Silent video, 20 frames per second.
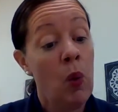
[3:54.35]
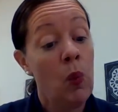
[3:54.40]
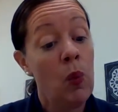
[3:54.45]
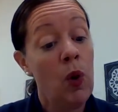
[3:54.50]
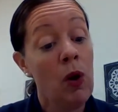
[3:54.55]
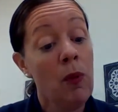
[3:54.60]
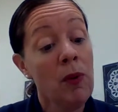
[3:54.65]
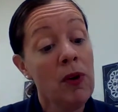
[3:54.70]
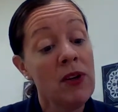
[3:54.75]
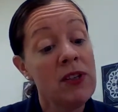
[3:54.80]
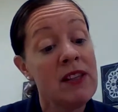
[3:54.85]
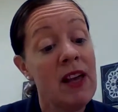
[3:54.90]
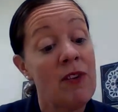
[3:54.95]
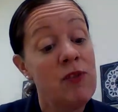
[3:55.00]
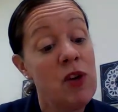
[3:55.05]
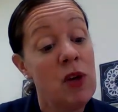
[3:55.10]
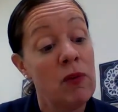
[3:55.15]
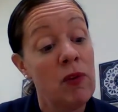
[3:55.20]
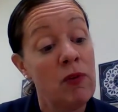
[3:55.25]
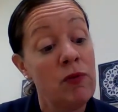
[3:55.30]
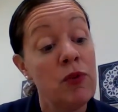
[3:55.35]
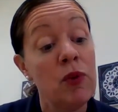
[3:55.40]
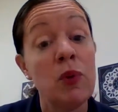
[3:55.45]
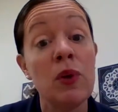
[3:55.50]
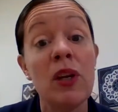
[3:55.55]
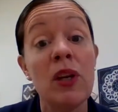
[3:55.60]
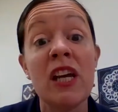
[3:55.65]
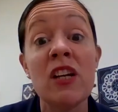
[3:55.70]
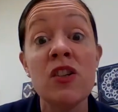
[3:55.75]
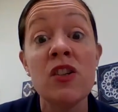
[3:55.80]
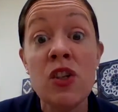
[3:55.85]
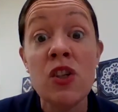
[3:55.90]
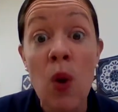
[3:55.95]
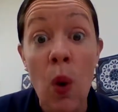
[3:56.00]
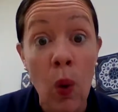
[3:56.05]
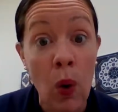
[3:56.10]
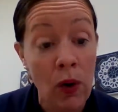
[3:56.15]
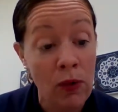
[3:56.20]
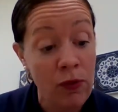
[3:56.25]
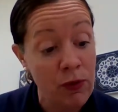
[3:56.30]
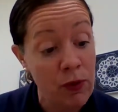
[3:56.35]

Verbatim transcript: Wilbur's leftover food is your